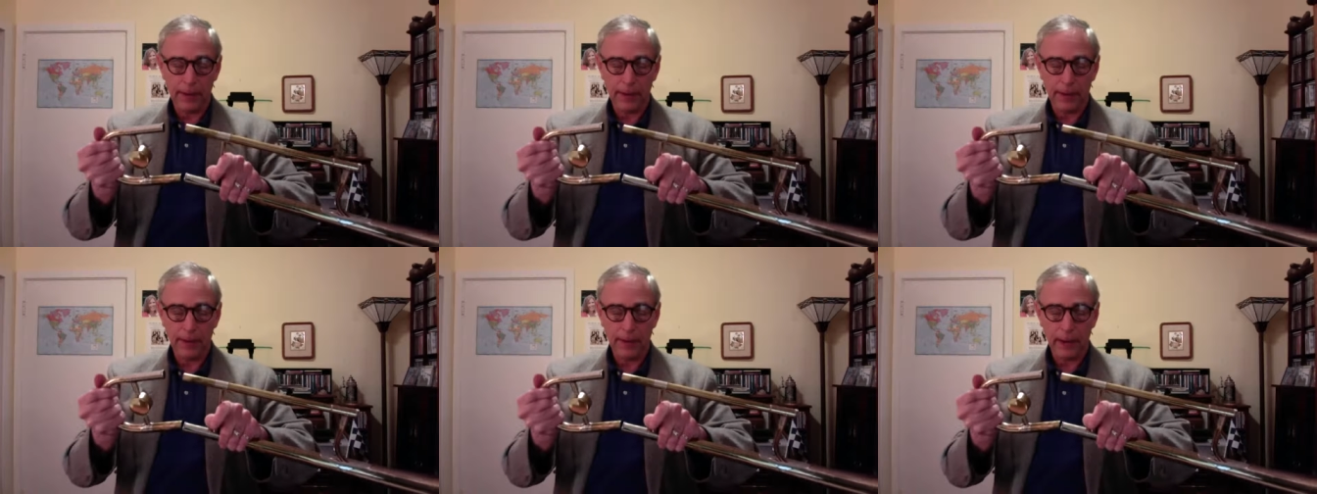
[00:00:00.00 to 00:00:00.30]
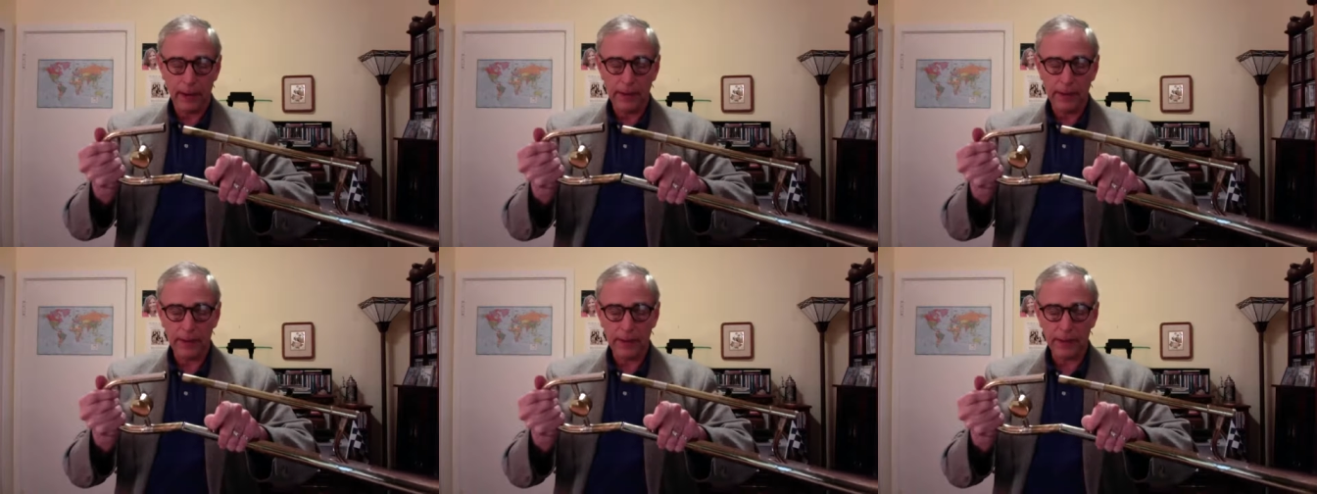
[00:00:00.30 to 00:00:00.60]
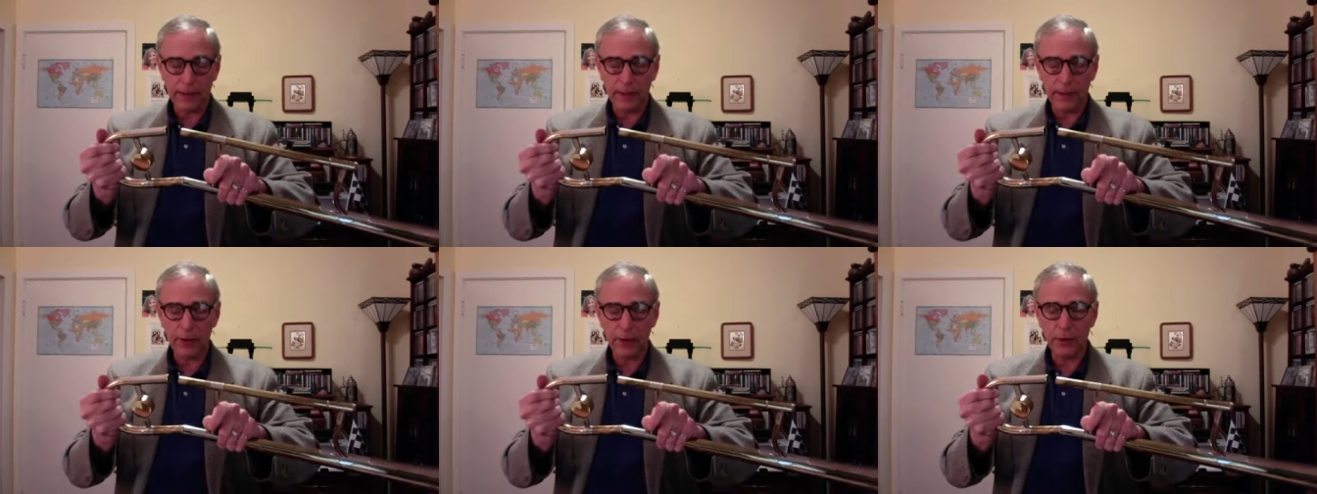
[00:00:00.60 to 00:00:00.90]
And I'd
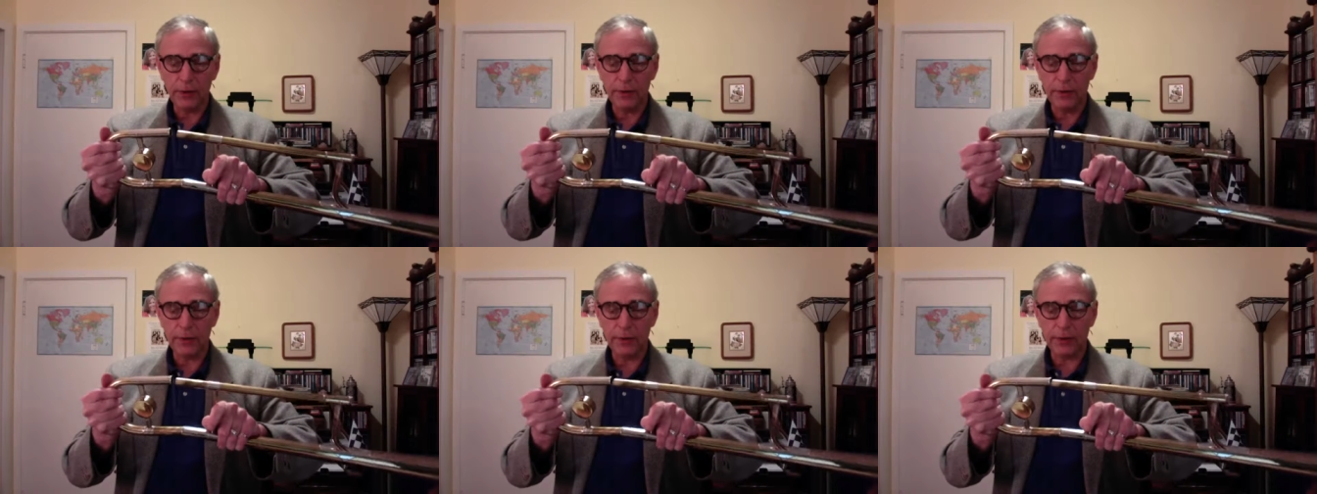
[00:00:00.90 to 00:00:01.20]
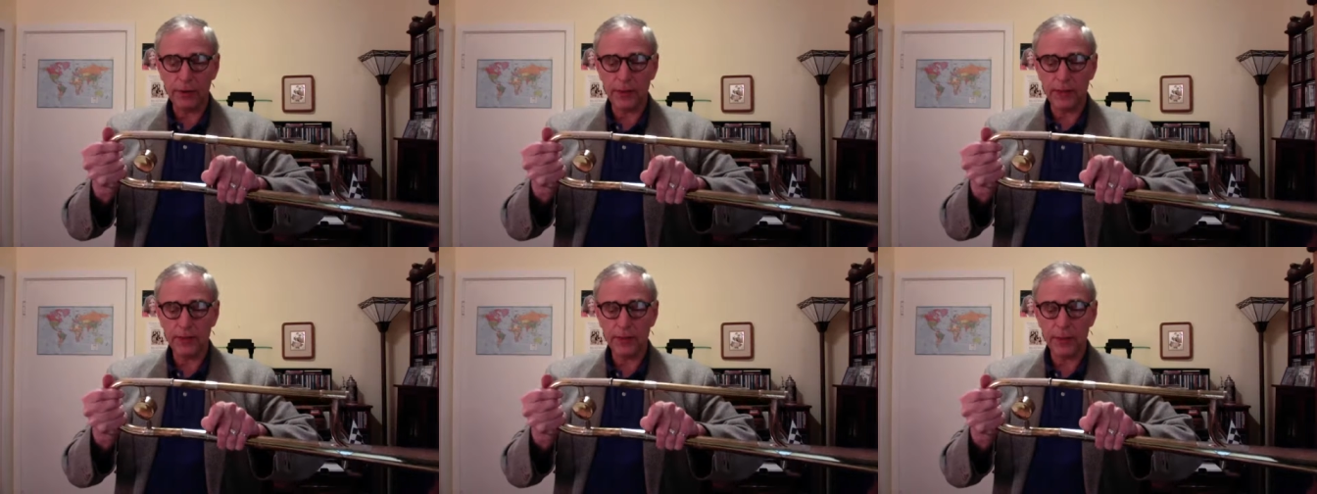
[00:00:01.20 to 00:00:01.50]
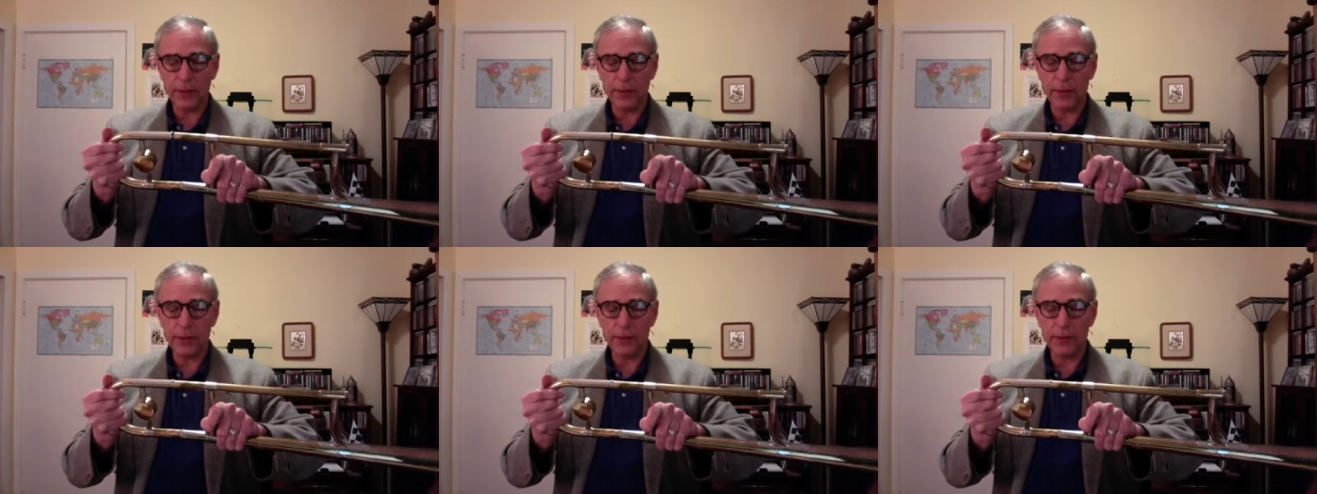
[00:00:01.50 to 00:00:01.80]
like to go for a nice
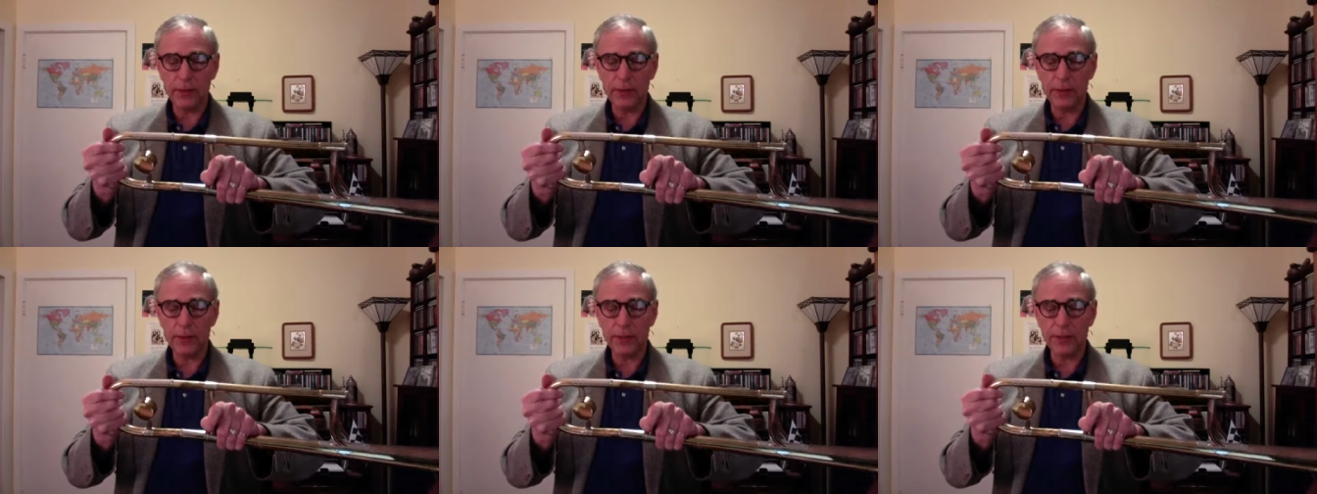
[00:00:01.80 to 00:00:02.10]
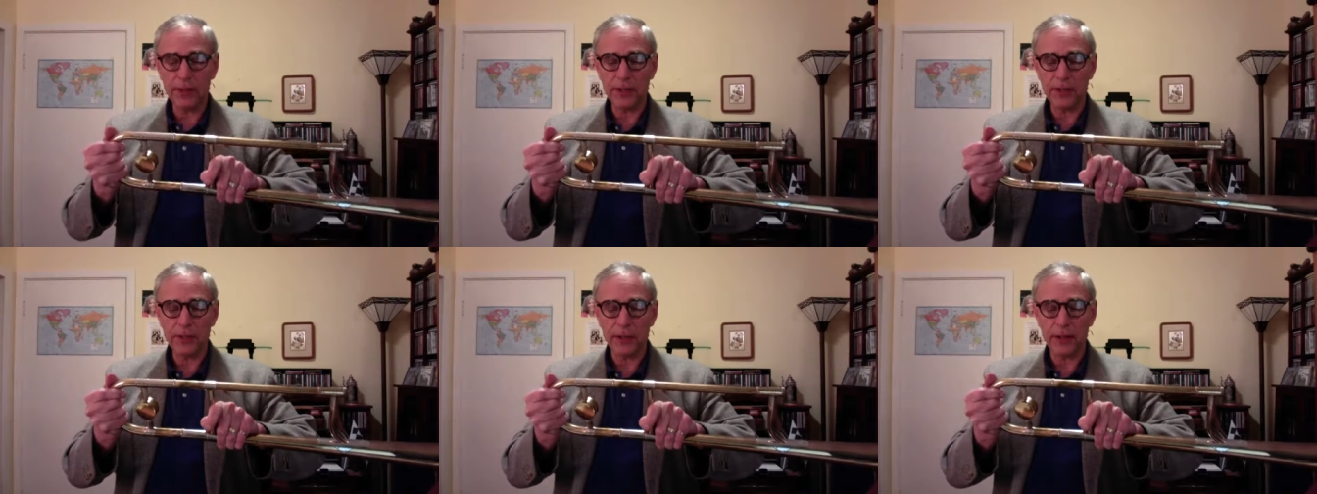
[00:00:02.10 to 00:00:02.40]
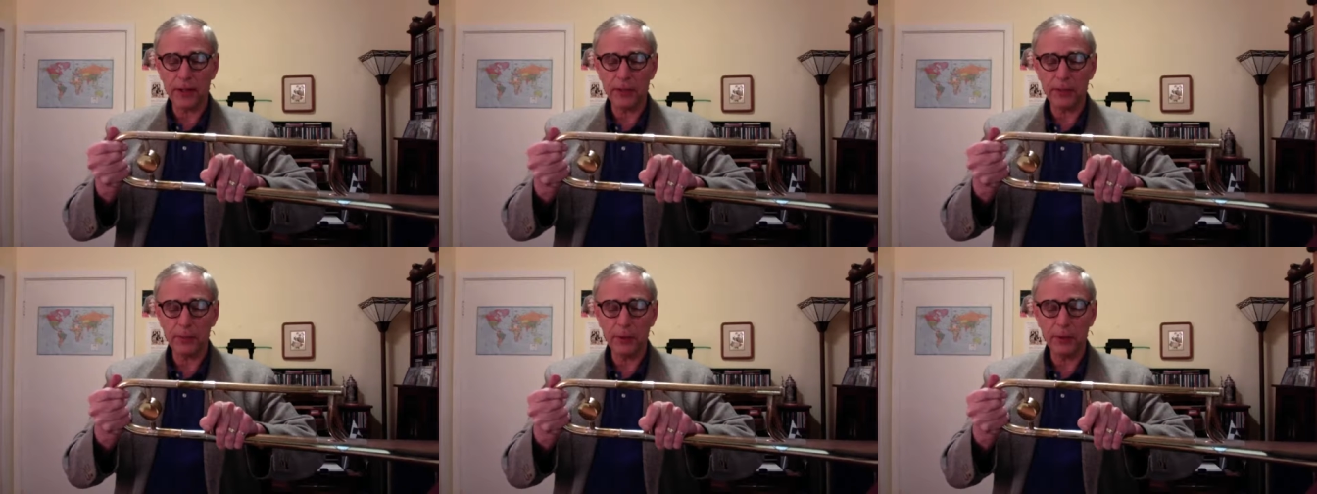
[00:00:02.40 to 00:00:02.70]
thick grease
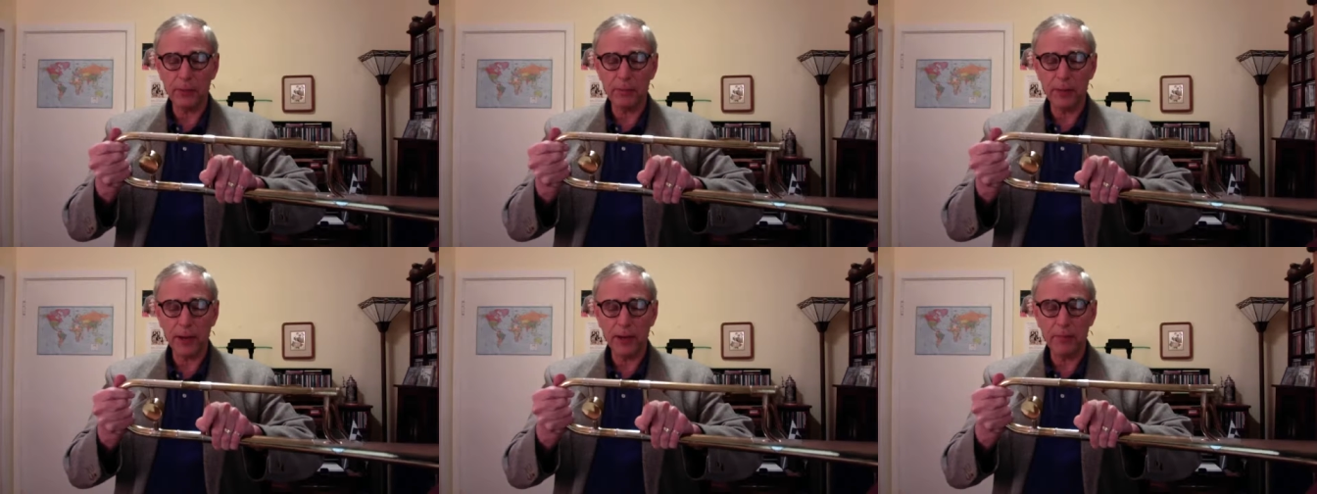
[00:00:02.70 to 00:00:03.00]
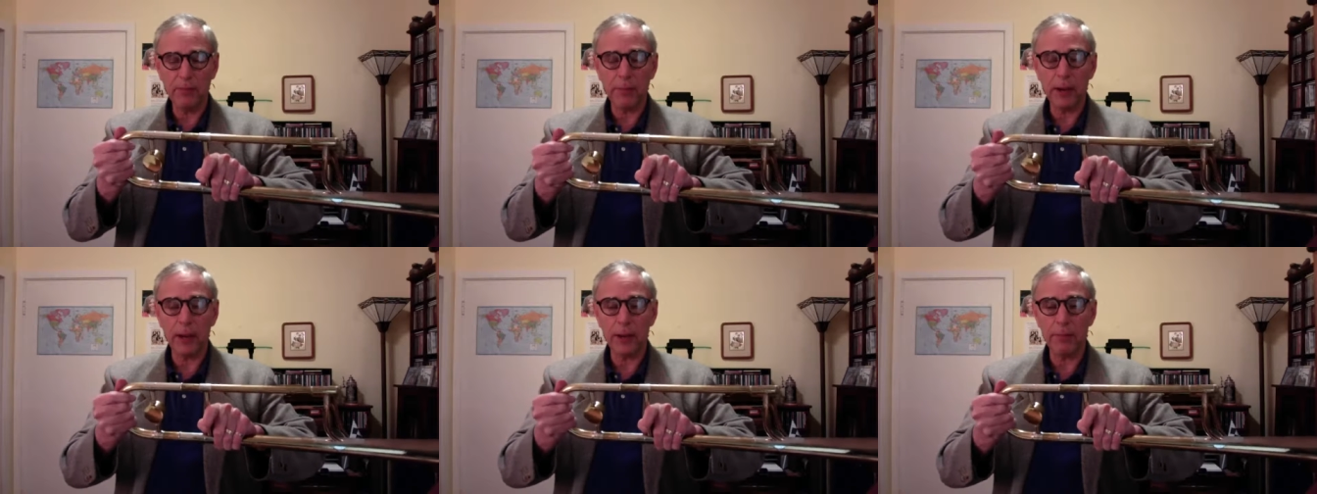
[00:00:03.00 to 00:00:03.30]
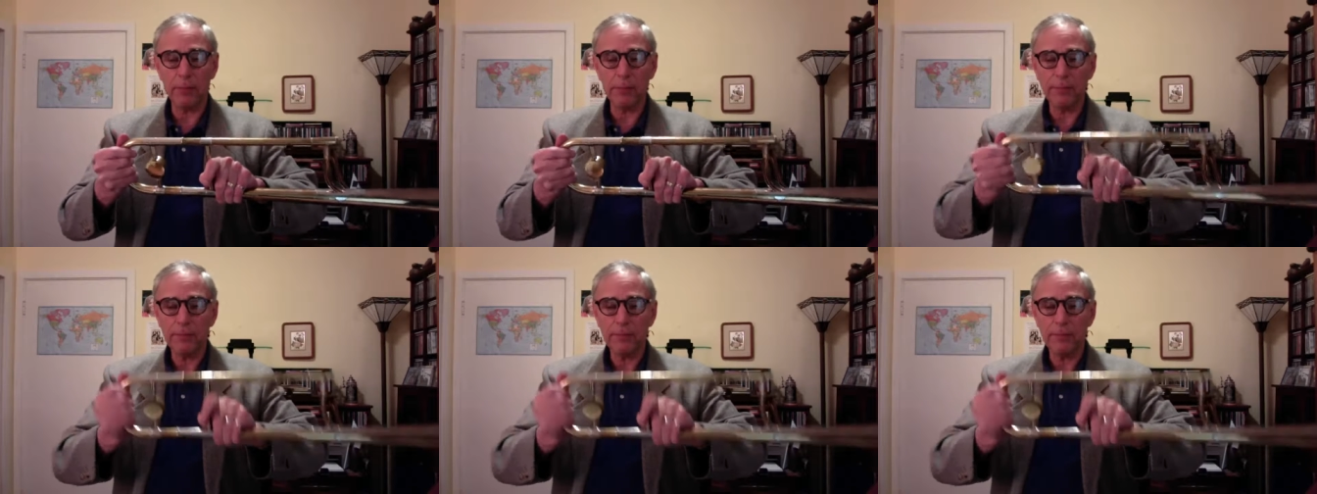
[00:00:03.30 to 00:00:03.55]
like the one made by